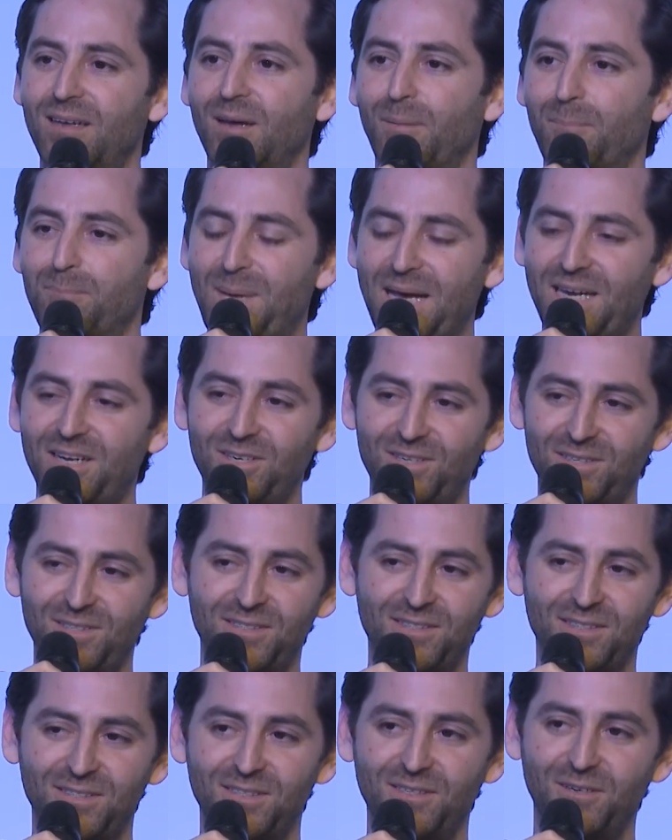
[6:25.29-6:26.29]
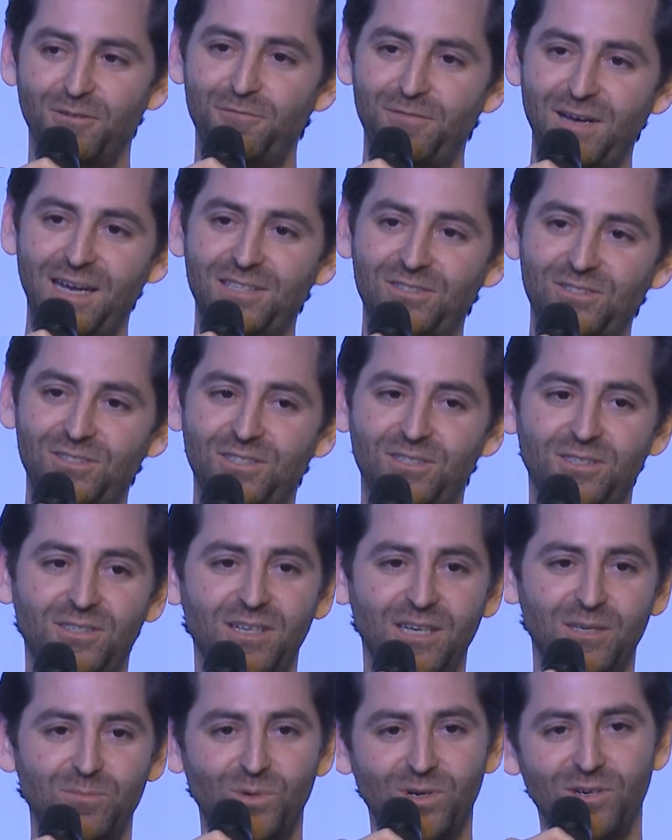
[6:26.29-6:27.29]
better, faster,
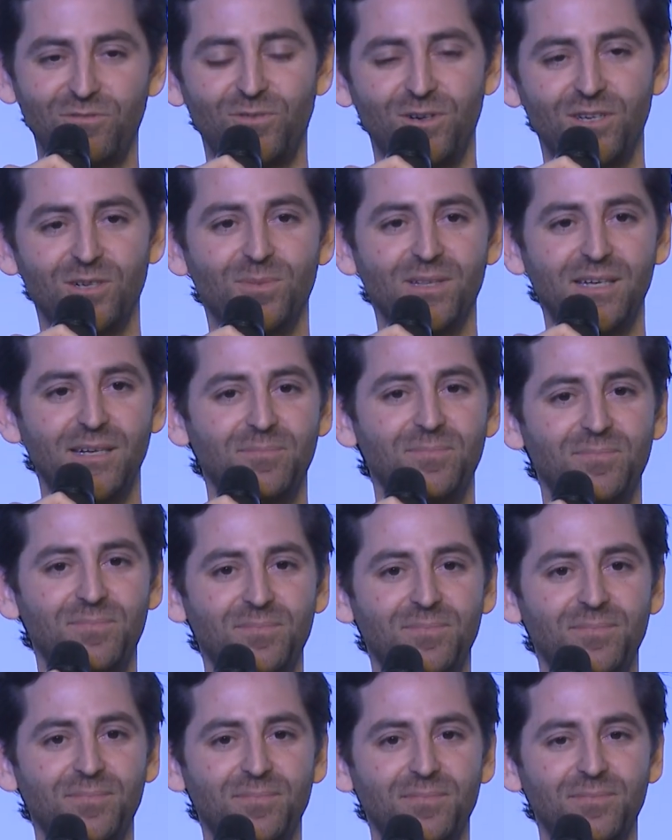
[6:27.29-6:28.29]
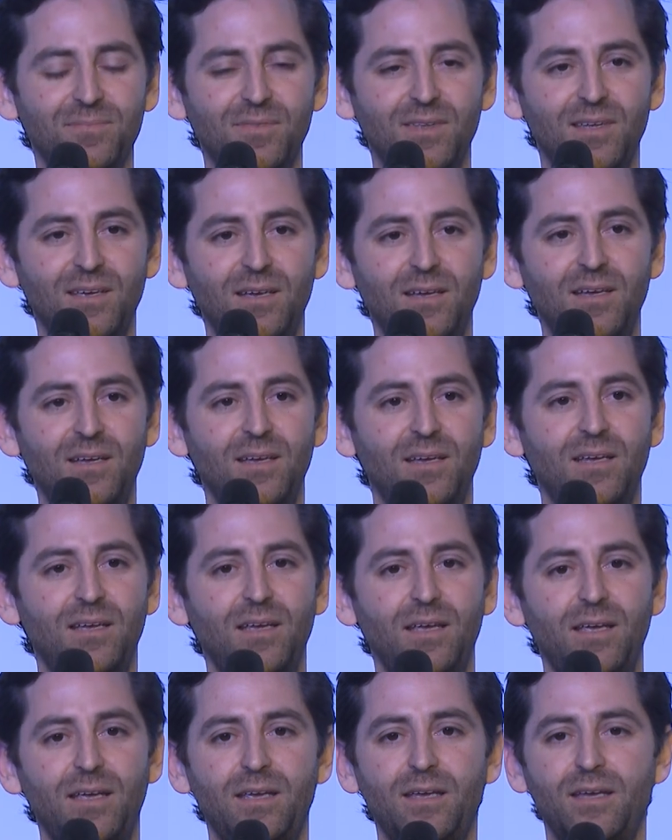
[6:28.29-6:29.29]
and more affordably.
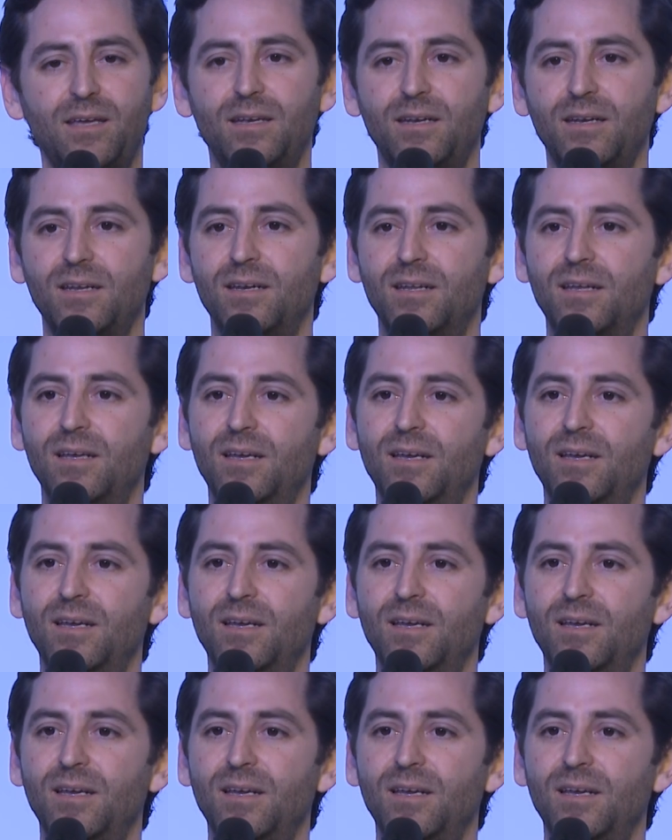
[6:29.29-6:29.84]
And